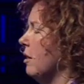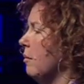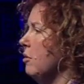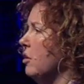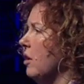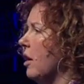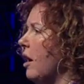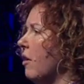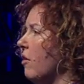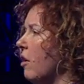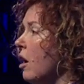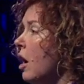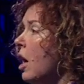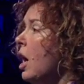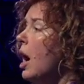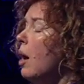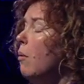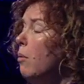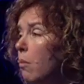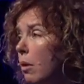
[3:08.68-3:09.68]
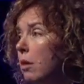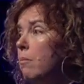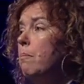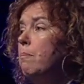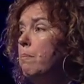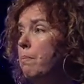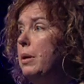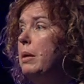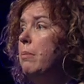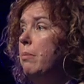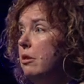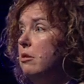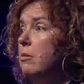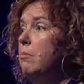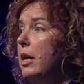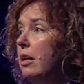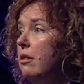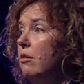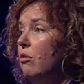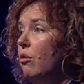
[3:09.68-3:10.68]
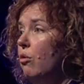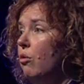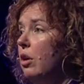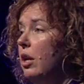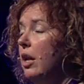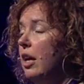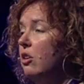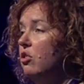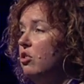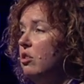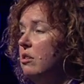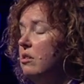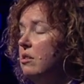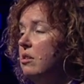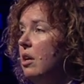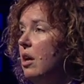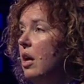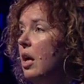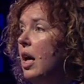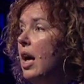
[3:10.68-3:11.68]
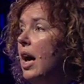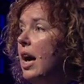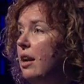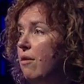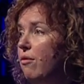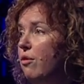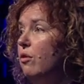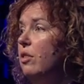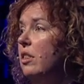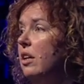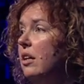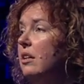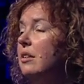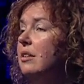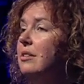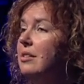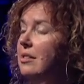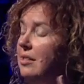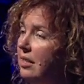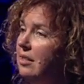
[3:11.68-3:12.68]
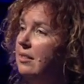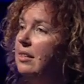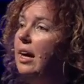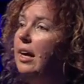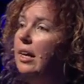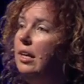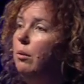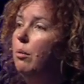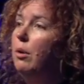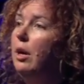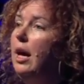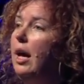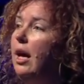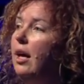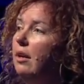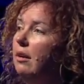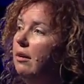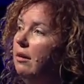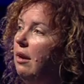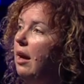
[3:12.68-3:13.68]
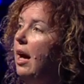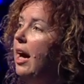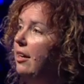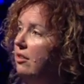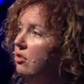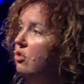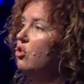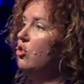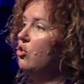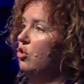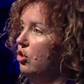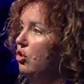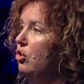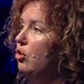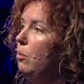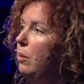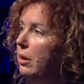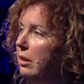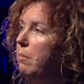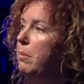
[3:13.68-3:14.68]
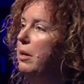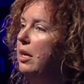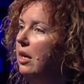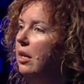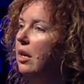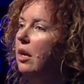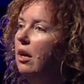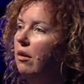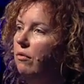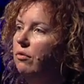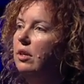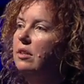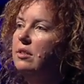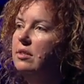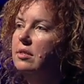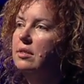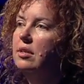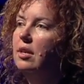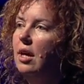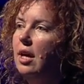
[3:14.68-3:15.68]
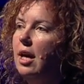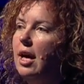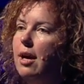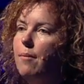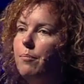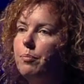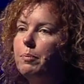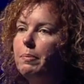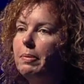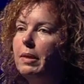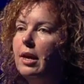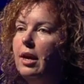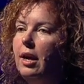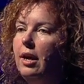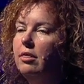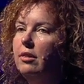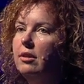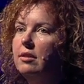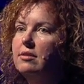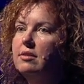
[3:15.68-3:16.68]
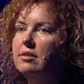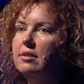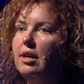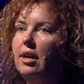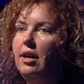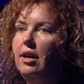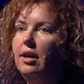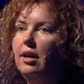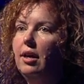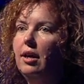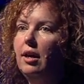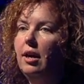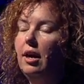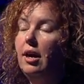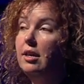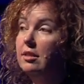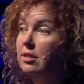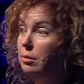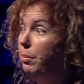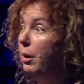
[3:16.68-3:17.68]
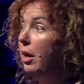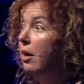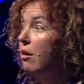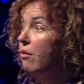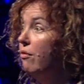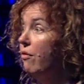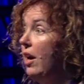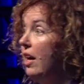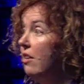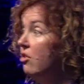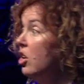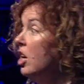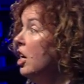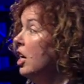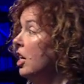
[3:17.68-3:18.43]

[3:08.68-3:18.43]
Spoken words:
them together. And we want people to make their own connections. And if you think this is exactly what Anne asked us to do at the beginning of this, Inspirefest,